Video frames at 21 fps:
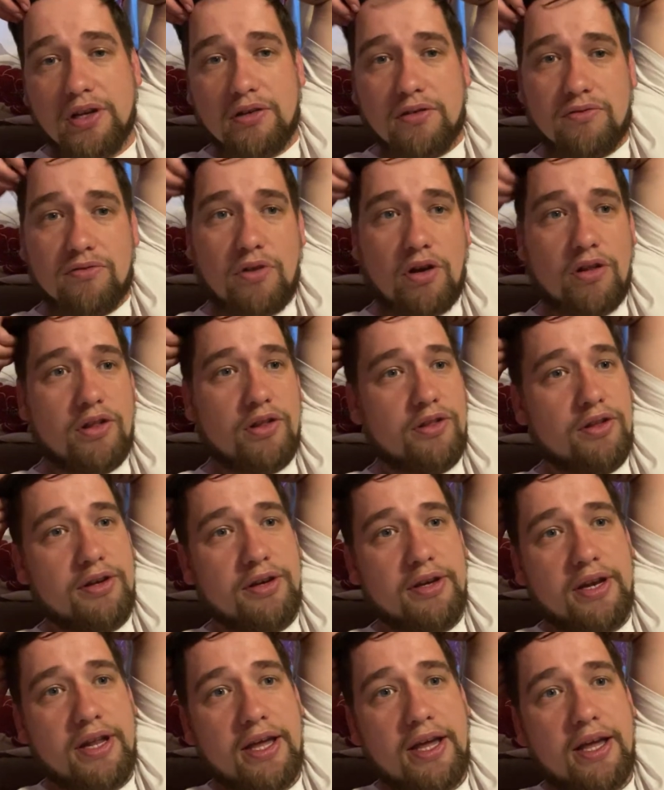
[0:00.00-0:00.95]
rather
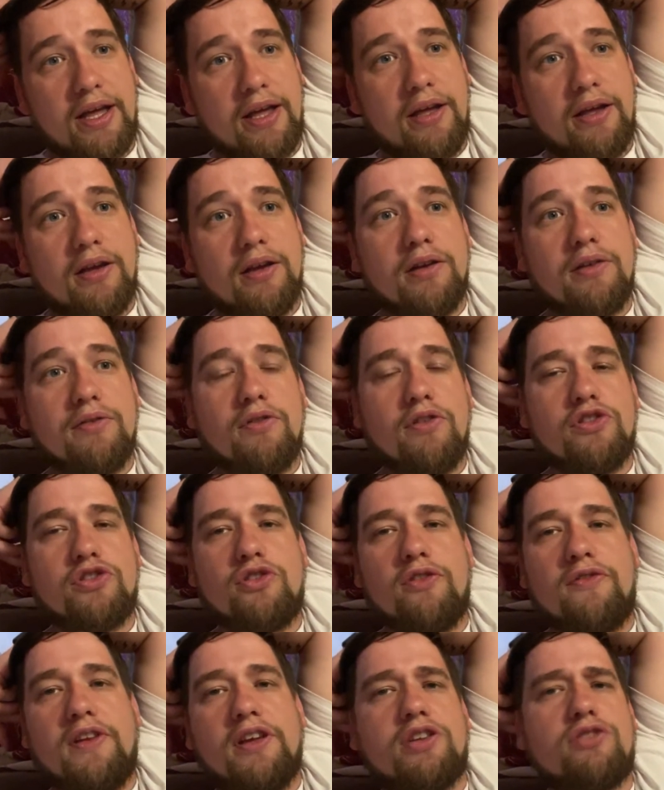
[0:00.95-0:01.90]
than
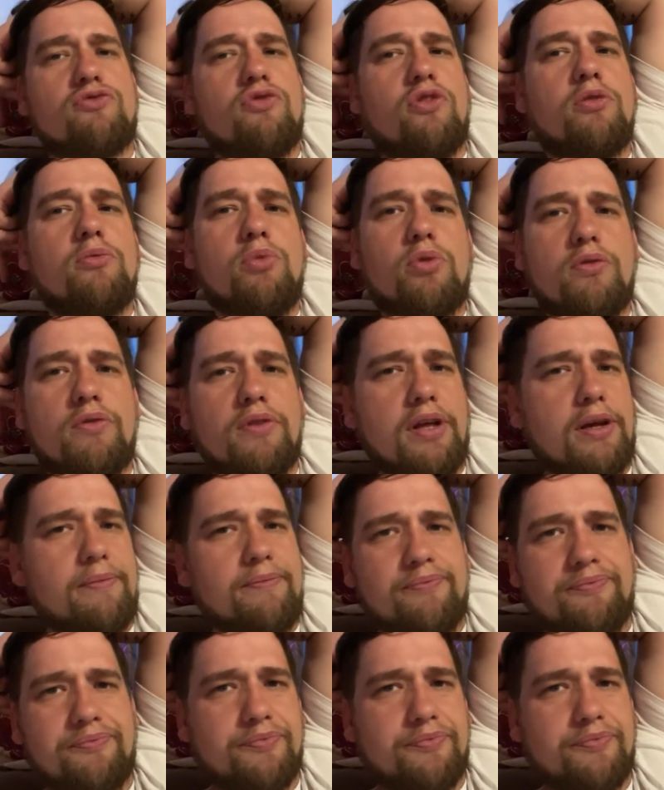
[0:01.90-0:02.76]
stuff like Strongbow and that.